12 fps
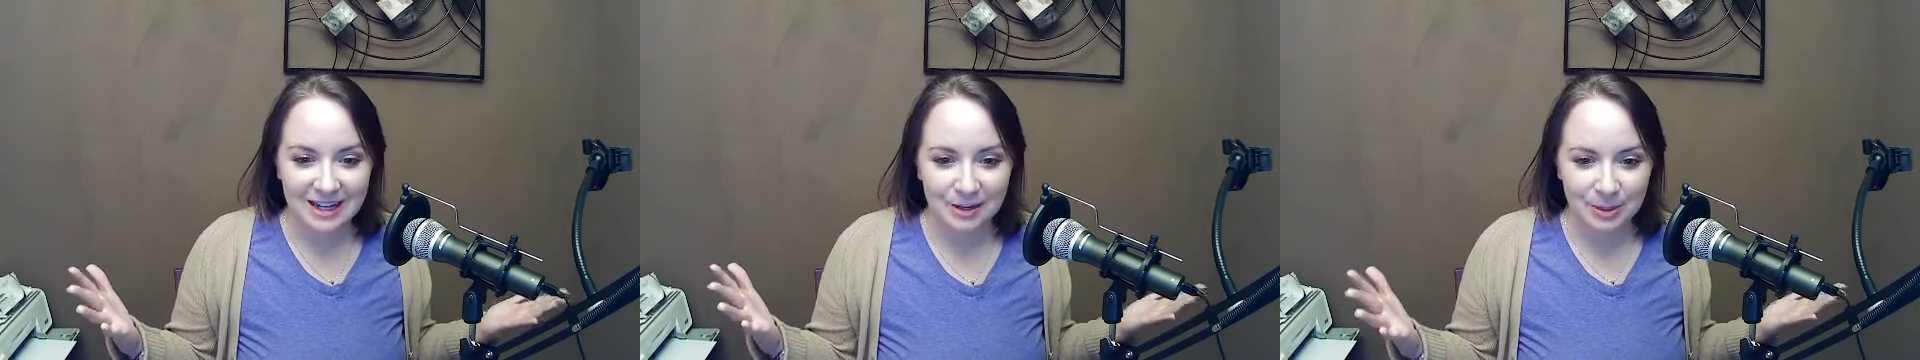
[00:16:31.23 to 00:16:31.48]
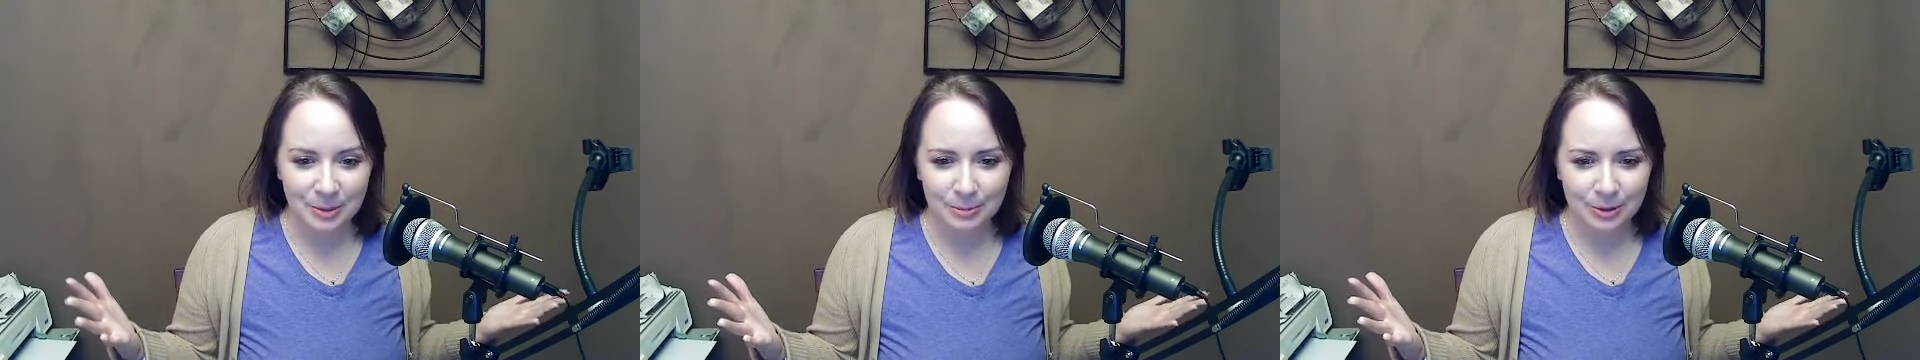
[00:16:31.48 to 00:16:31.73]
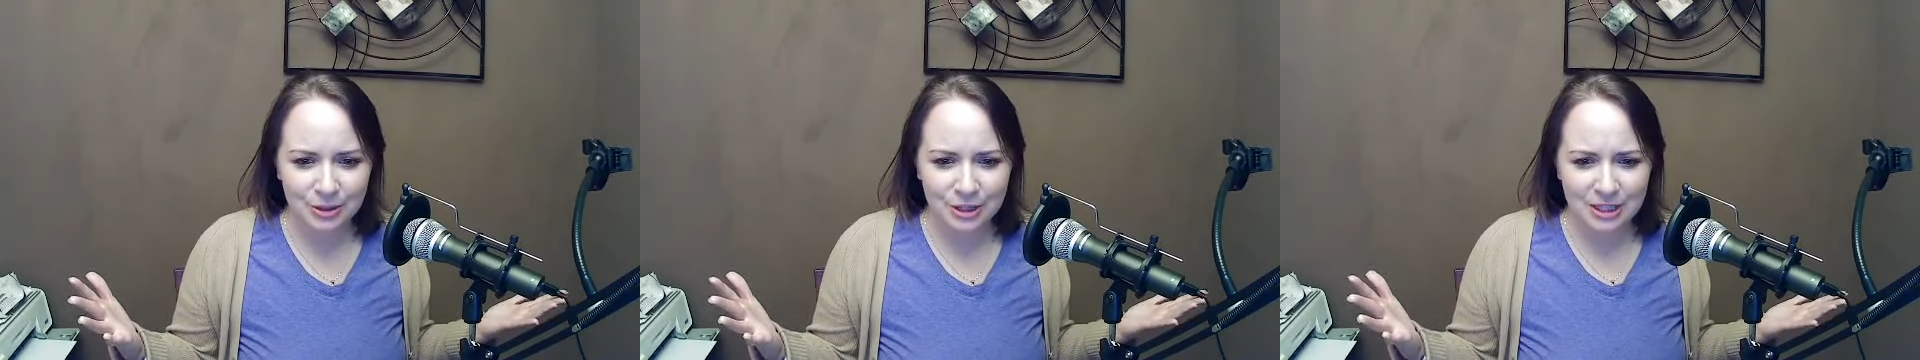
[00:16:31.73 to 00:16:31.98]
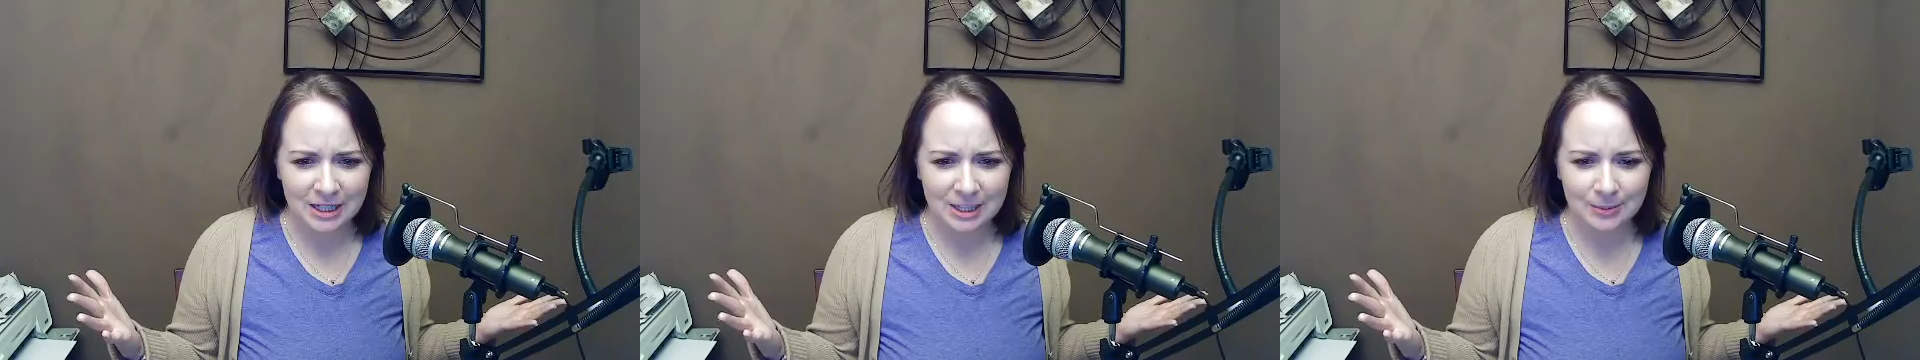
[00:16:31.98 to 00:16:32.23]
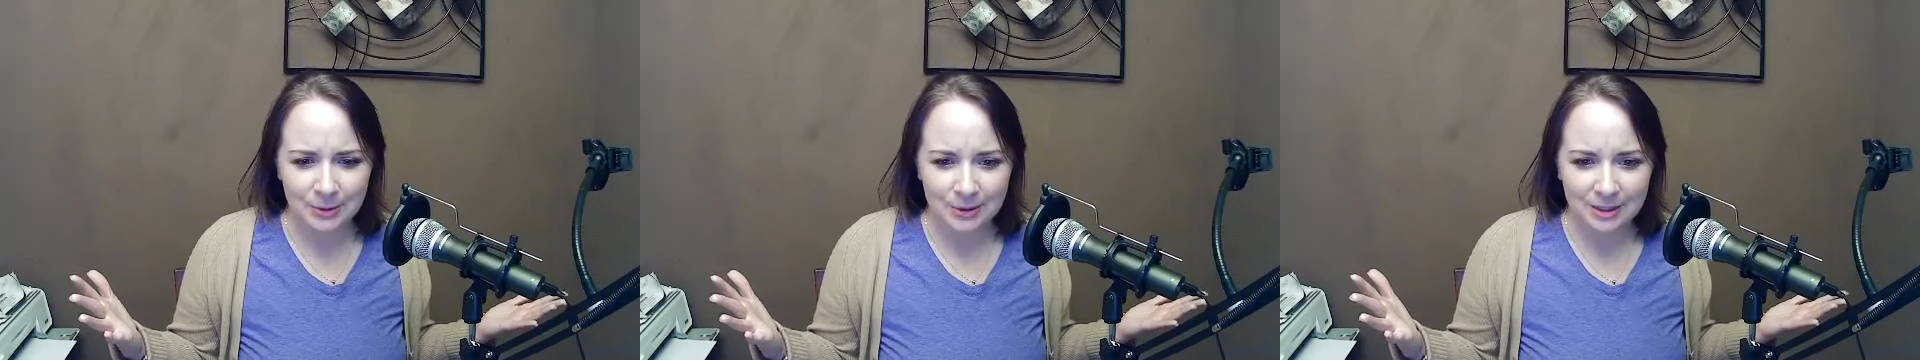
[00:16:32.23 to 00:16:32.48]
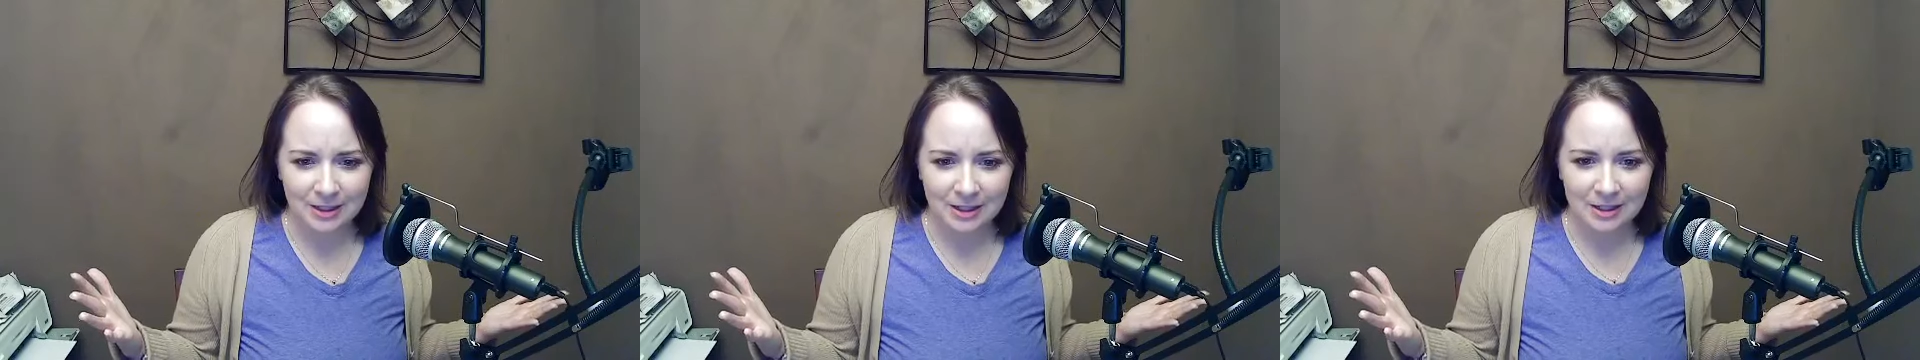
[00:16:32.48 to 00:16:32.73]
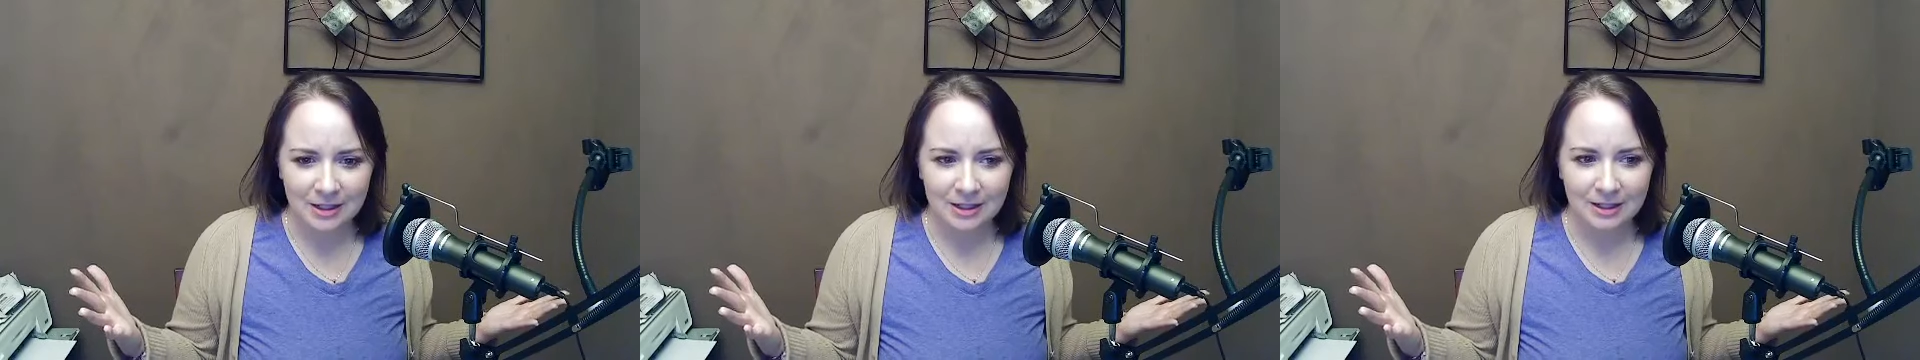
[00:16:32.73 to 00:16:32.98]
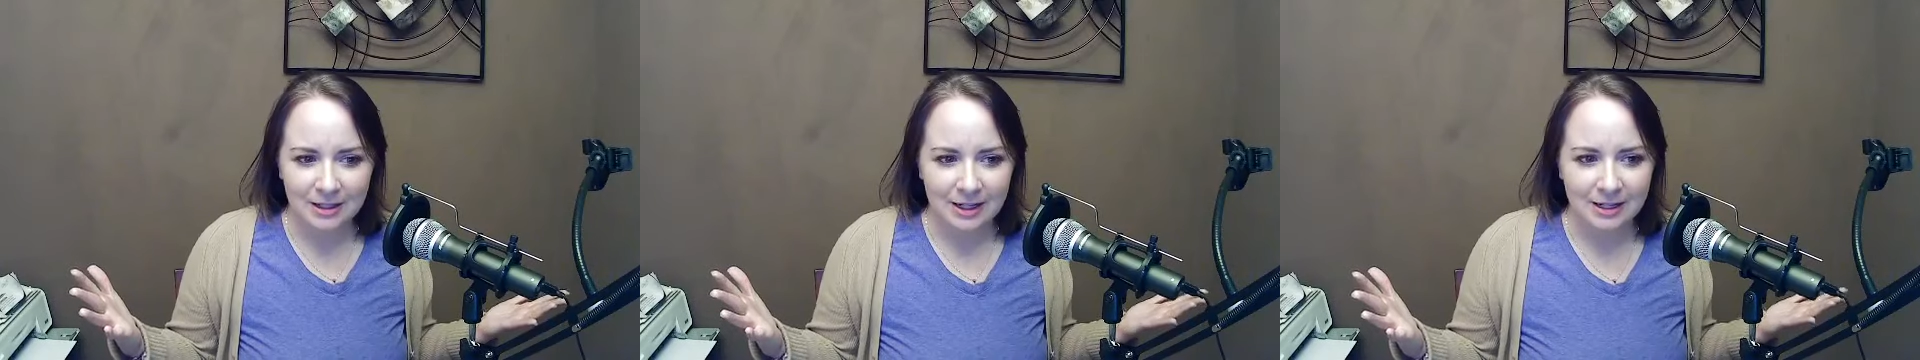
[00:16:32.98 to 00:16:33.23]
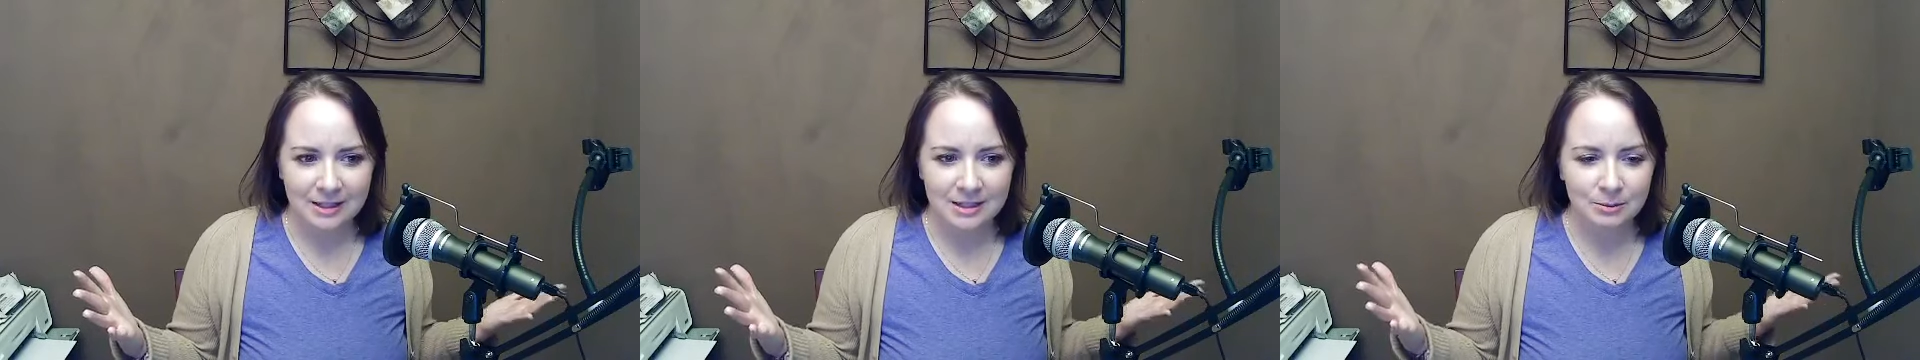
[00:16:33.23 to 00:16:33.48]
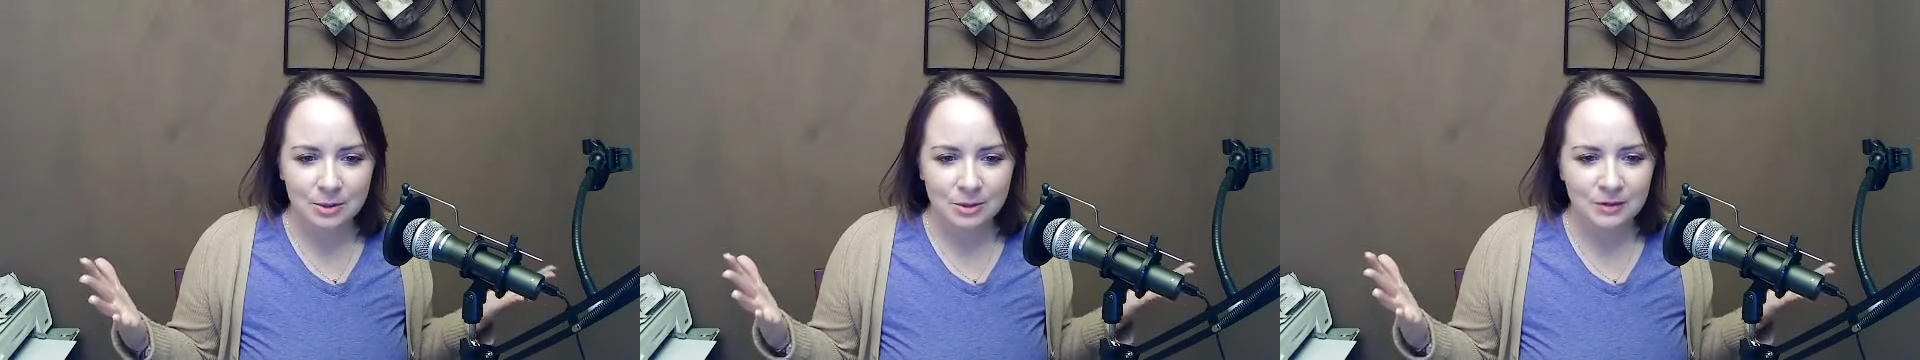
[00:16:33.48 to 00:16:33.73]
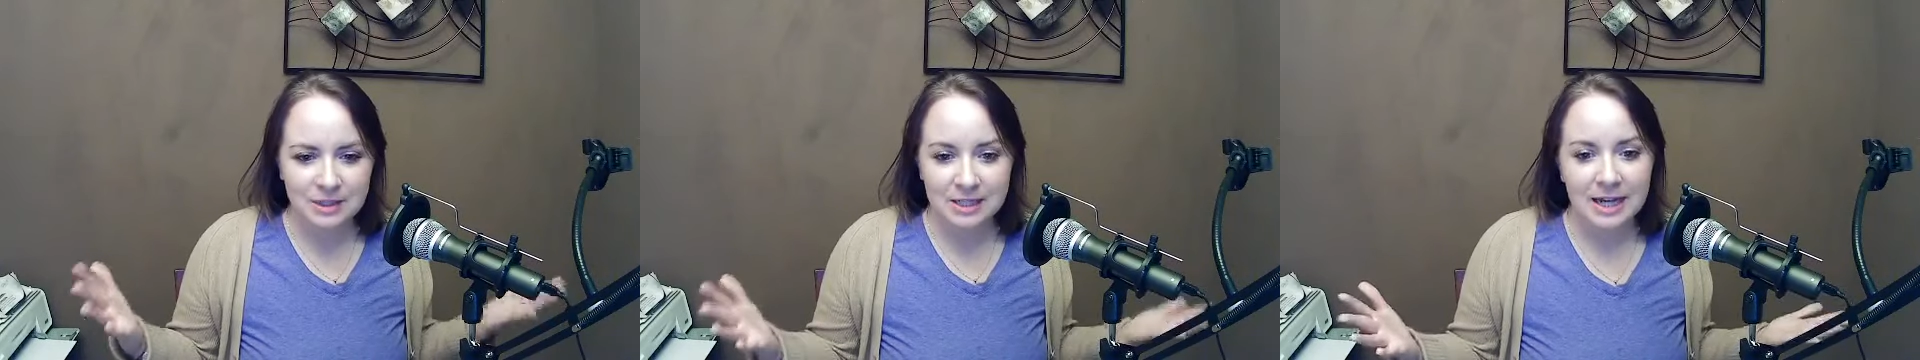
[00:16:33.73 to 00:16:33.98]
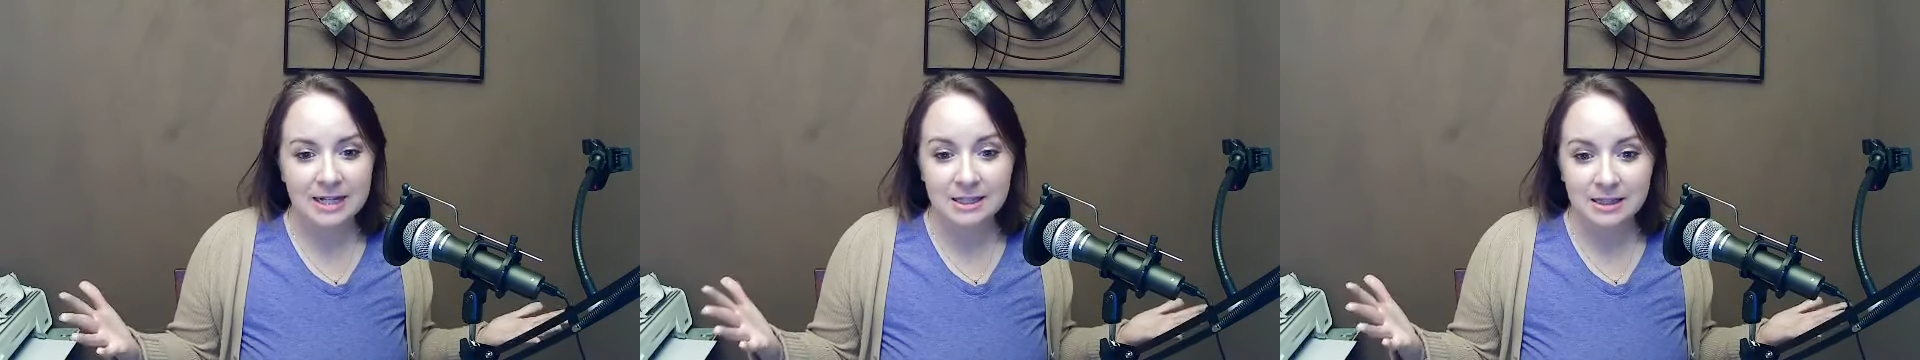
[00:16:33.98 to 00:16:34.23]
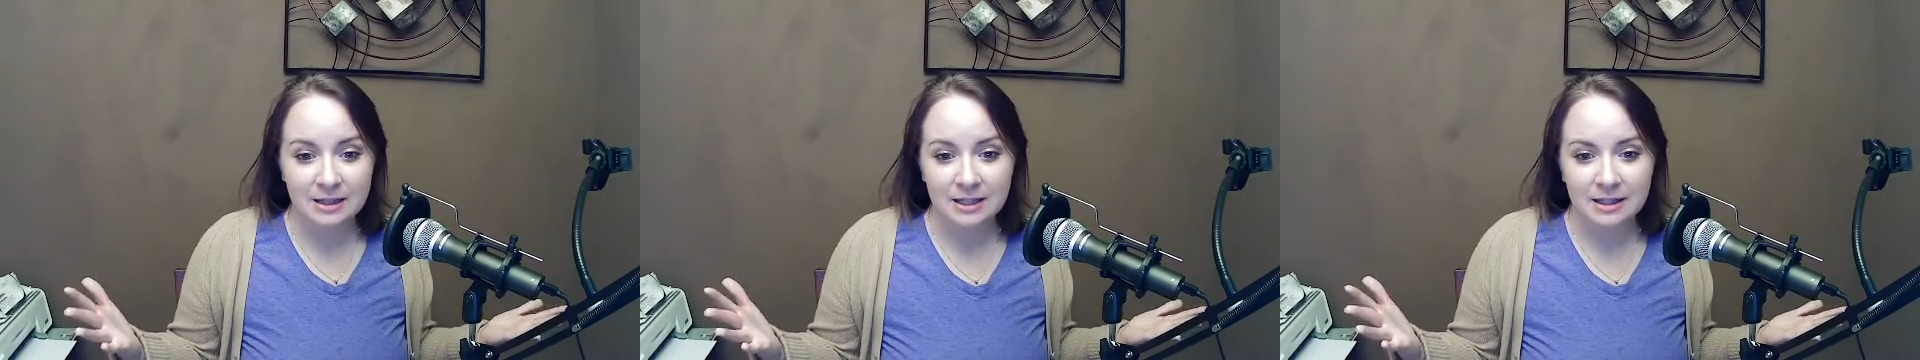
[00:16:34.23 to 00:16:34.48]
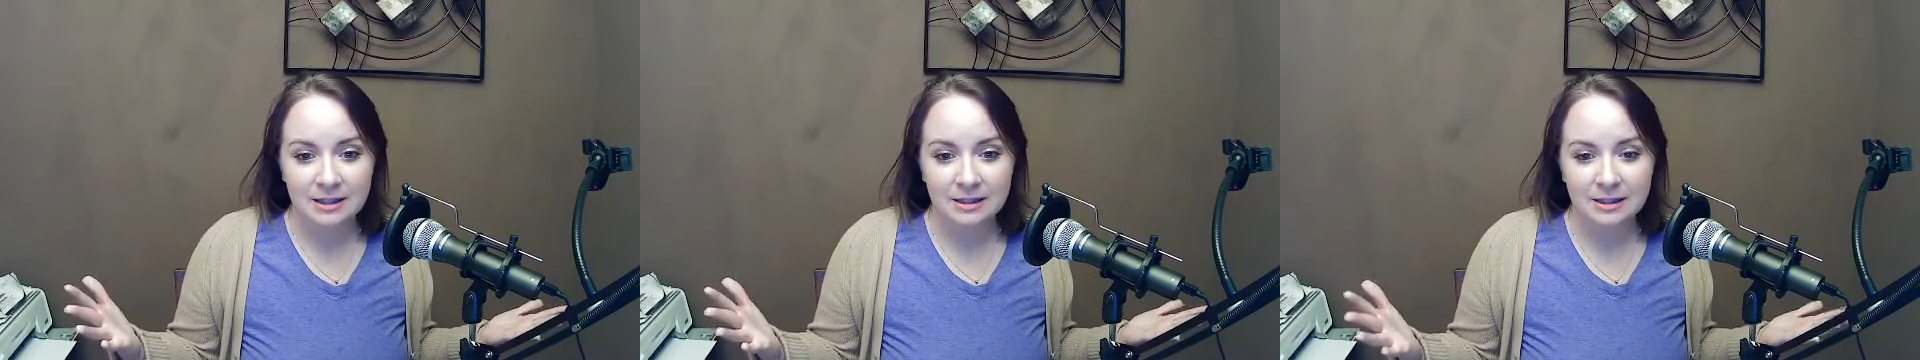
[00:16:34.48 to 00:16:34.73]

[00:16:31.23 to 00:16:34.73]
I'm not purging anymore. And it's the most fantastic thing.